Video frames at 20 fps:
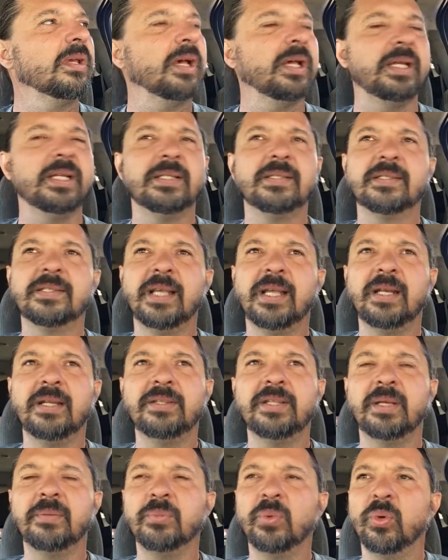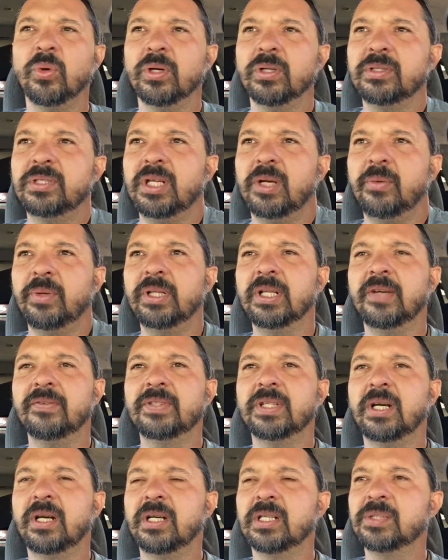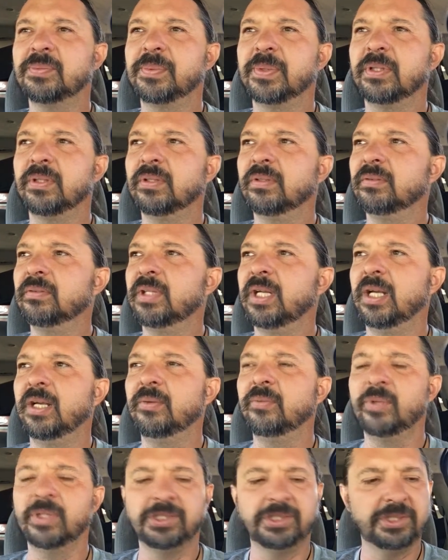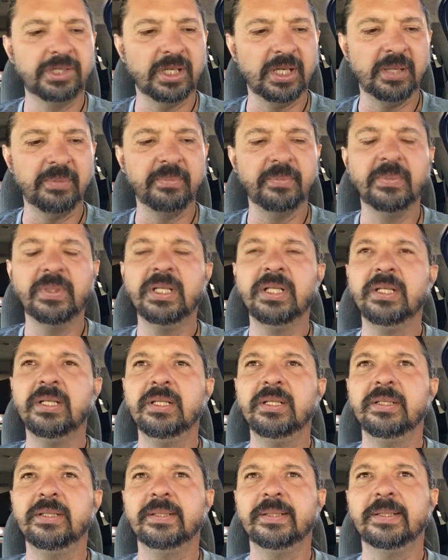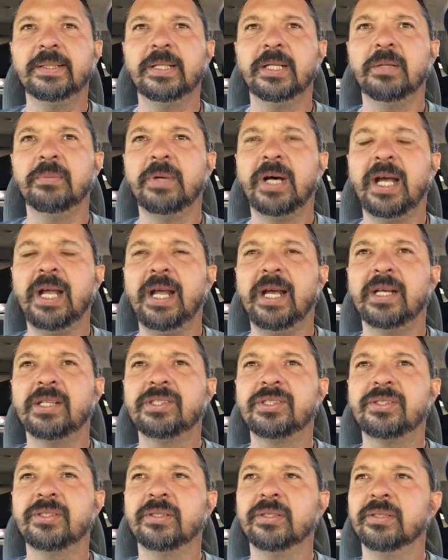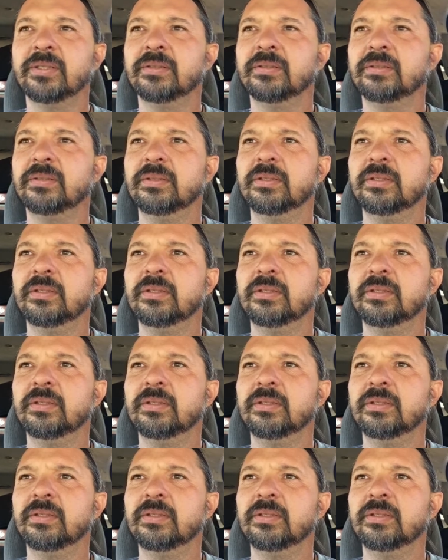I didn't say anything more until we left the hospital, at which time I asked her